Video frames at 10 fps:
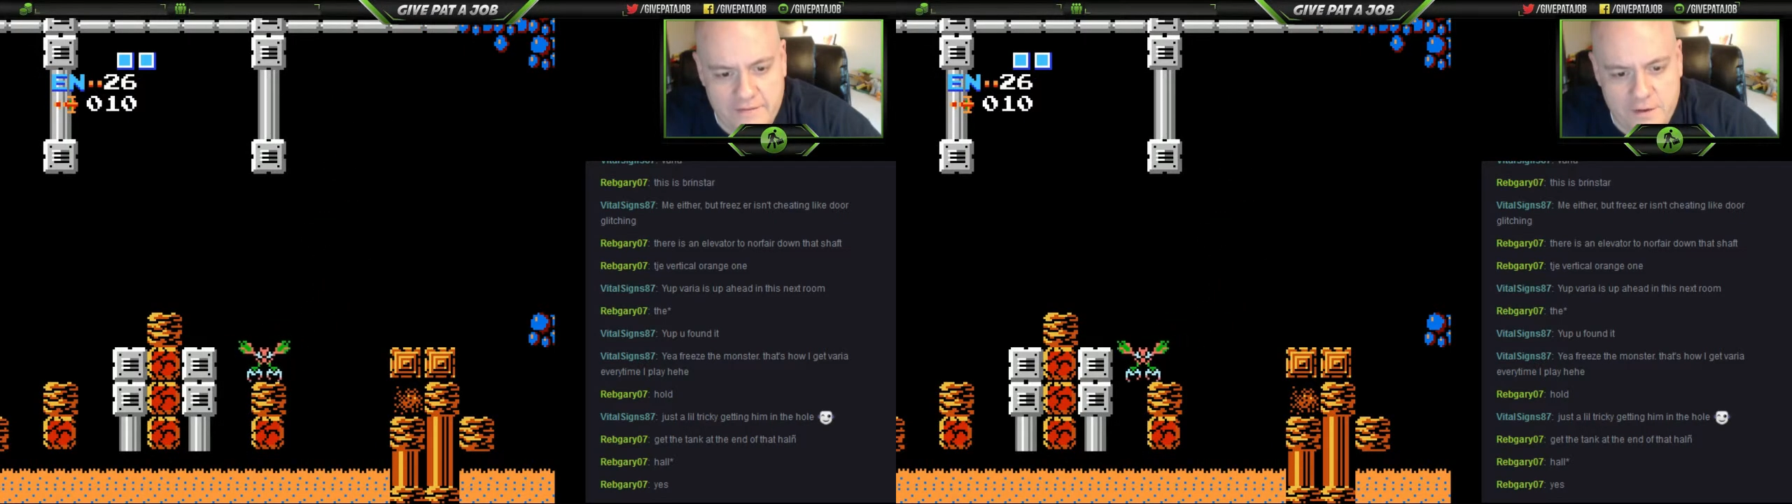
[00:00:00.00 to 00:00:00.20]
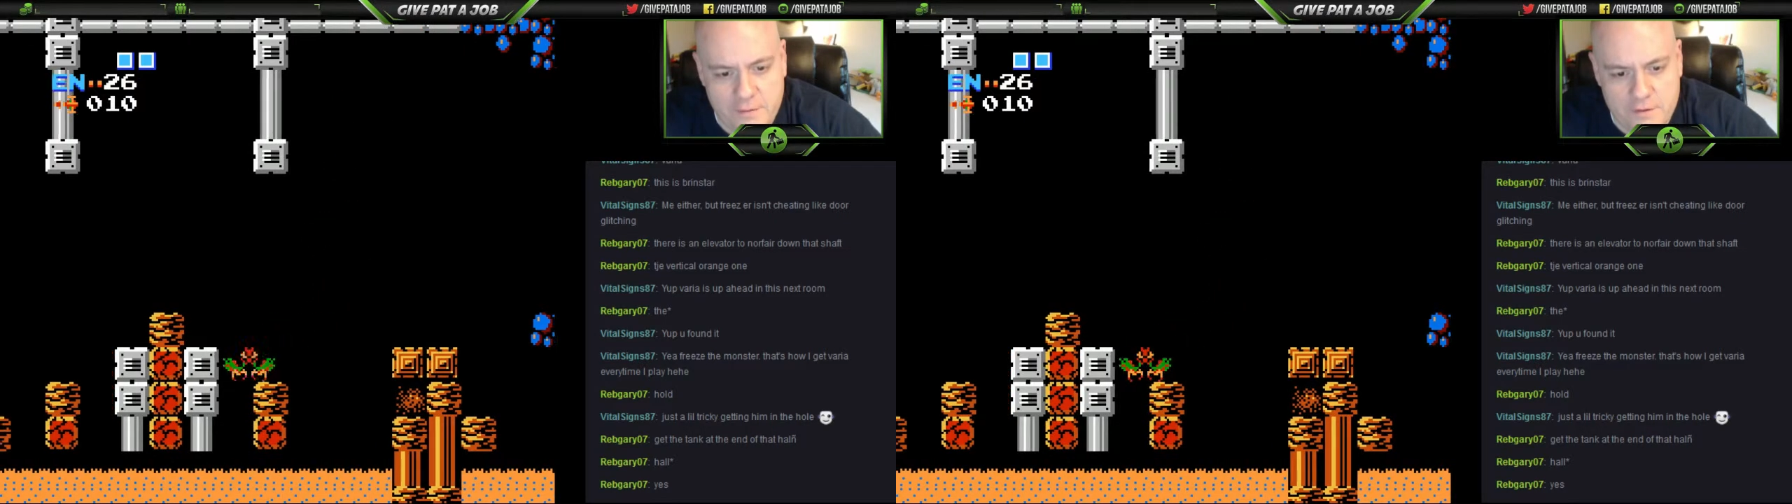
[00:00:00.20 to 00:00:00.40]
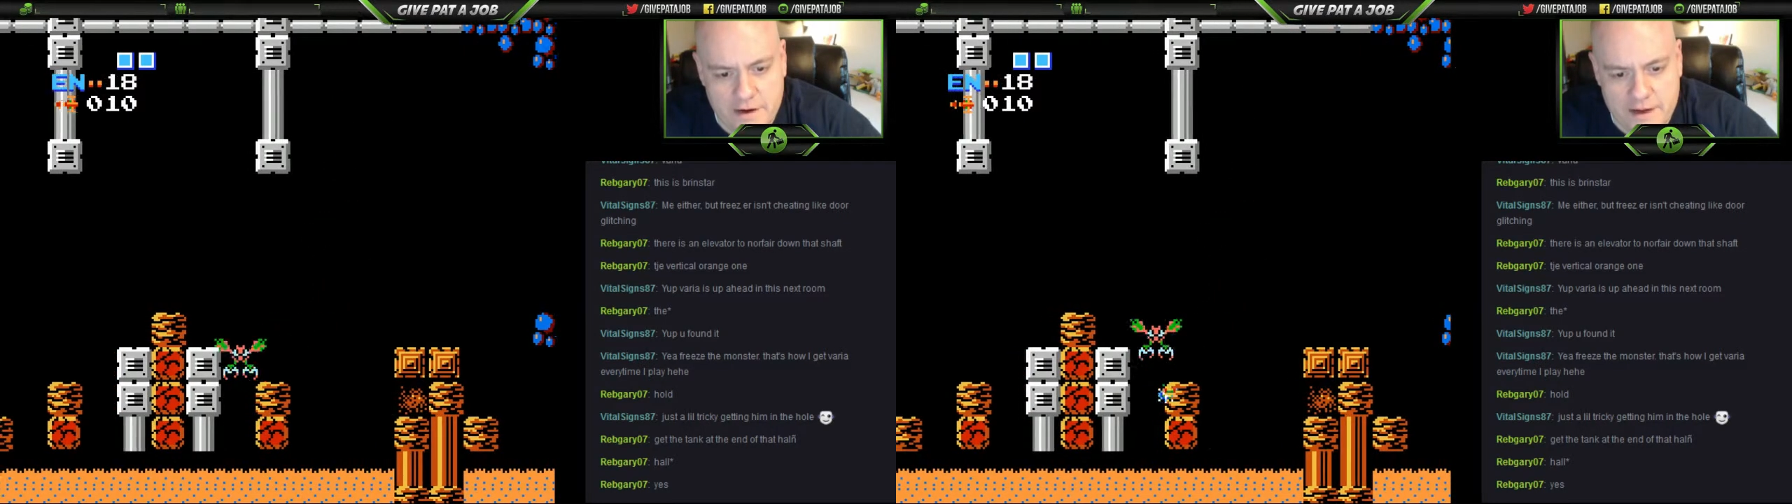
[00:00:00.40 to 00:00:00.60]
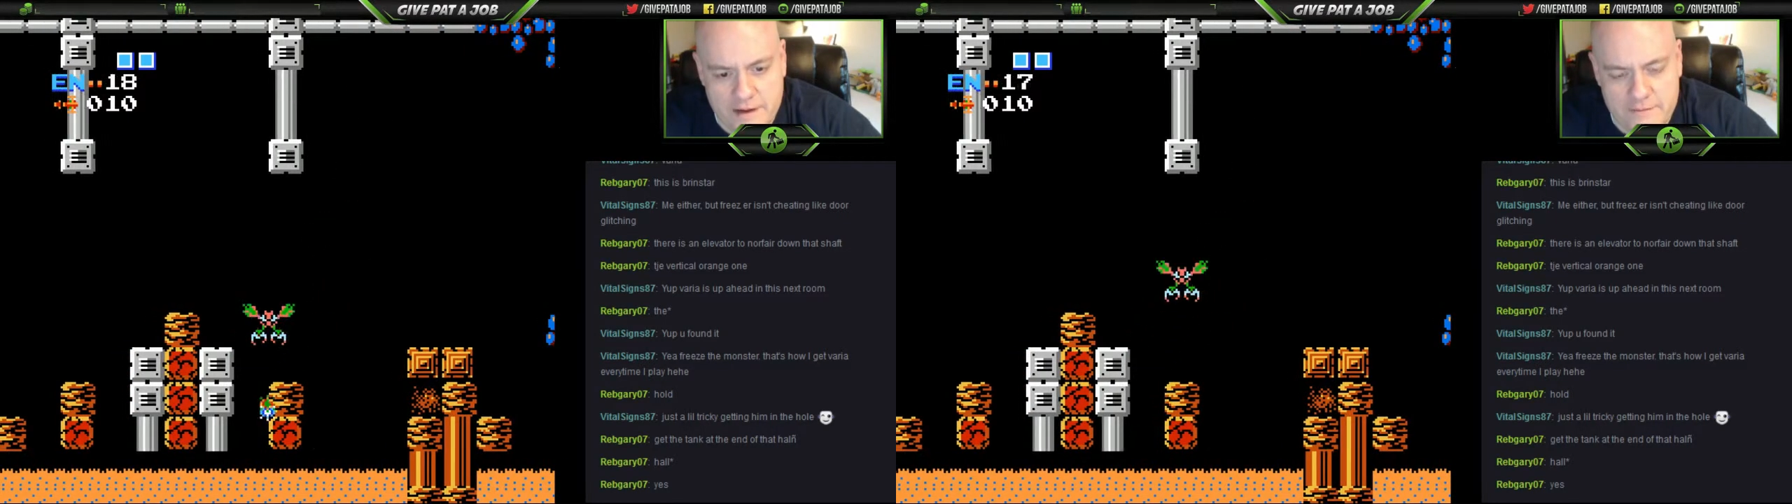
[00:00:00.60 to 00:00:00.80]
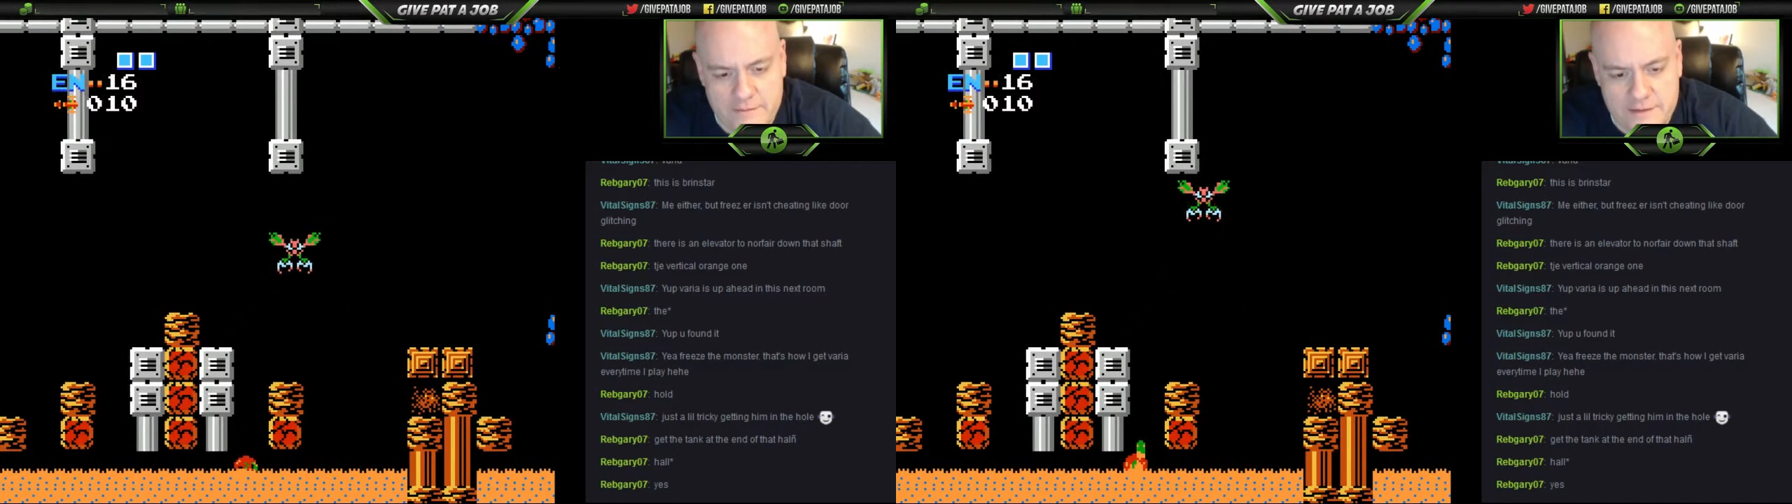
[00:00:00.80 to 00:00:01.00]
fewer
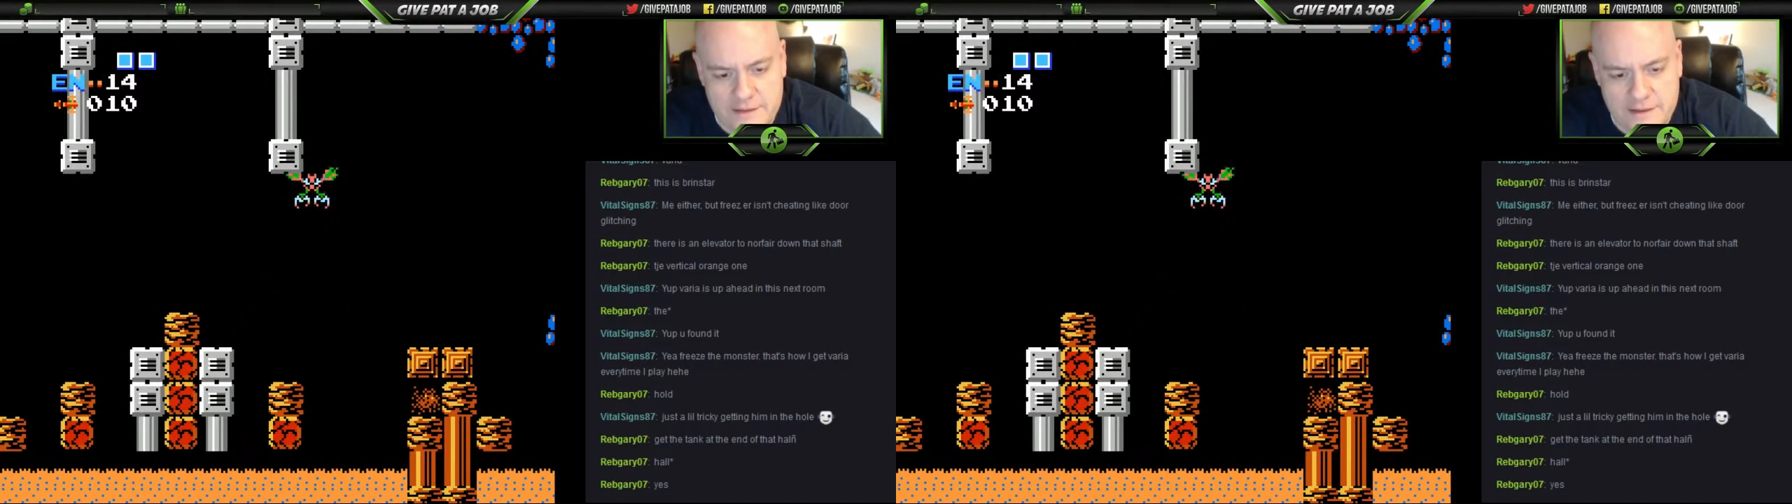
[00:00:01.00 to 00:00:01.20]
games